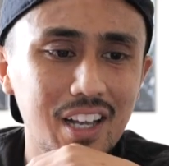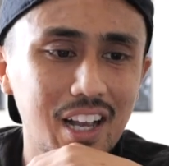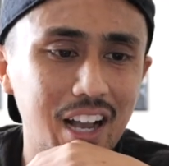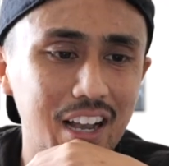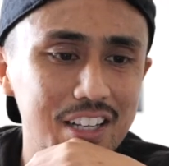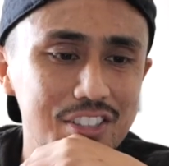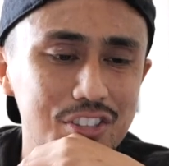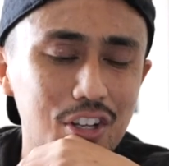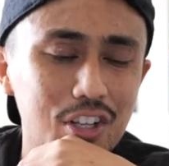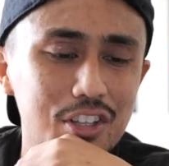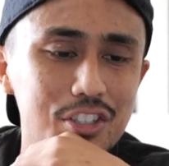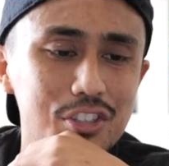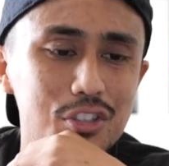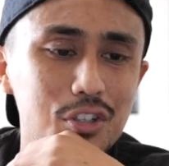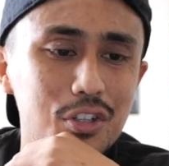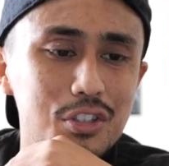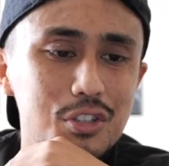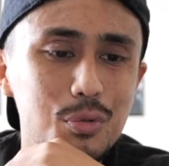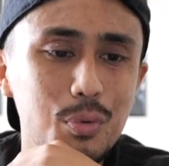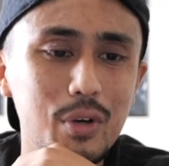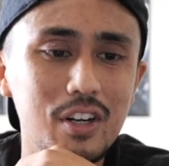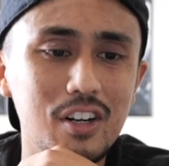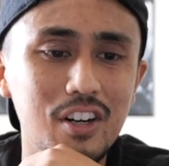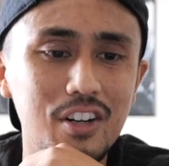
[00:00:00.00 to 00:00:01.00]
I saw this on
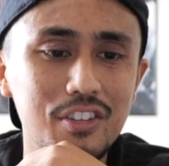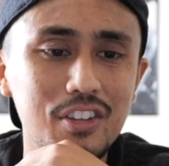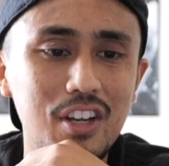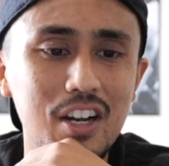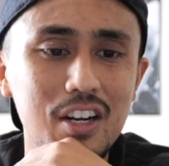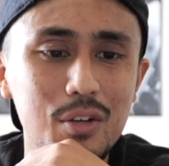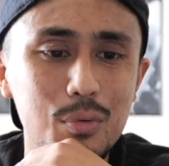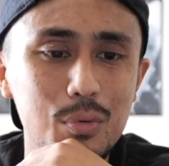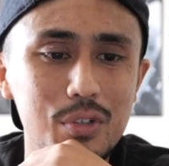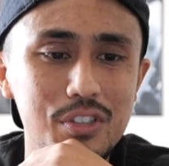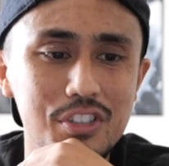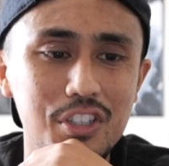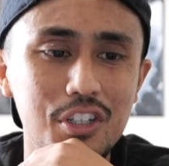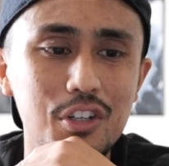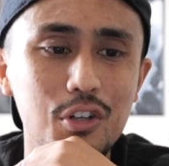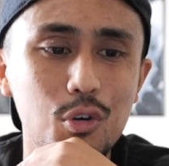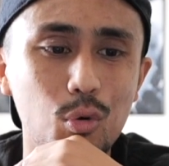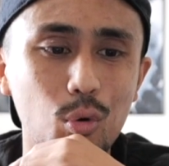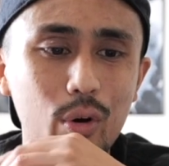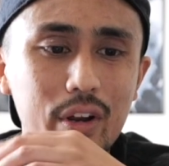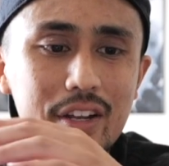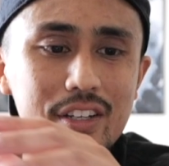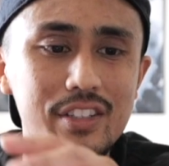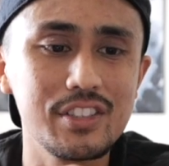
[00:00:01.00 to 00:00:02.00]
Twitter and I thought it was a
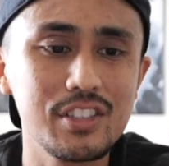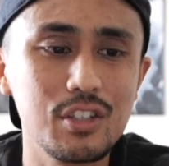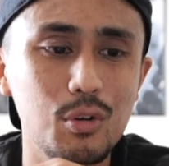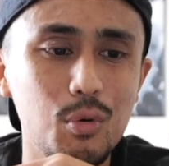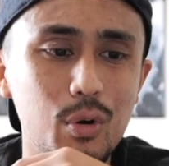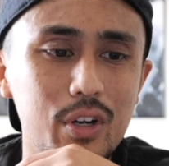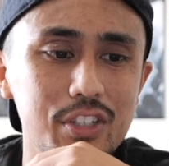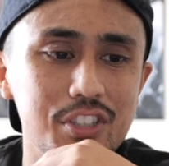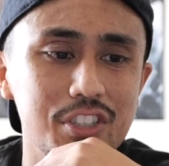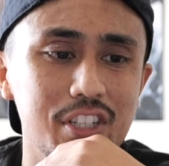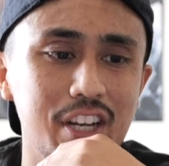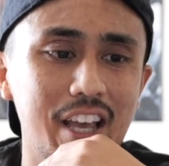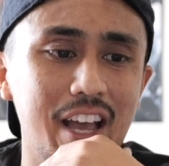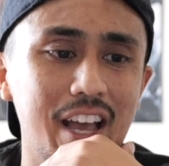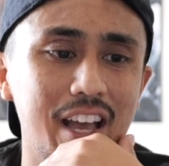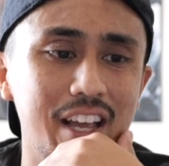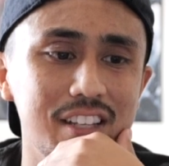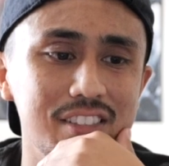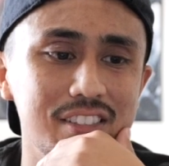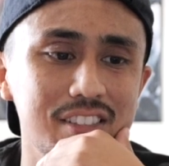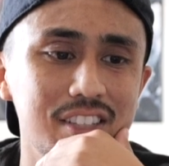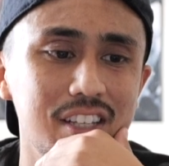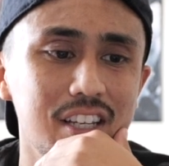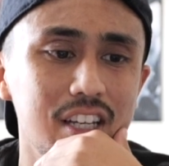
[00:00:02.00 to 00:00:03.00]
great question to
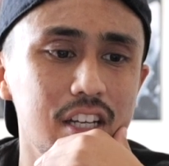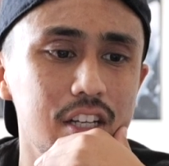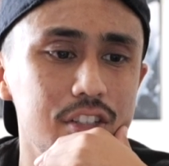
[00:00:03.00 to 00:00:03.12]
ask.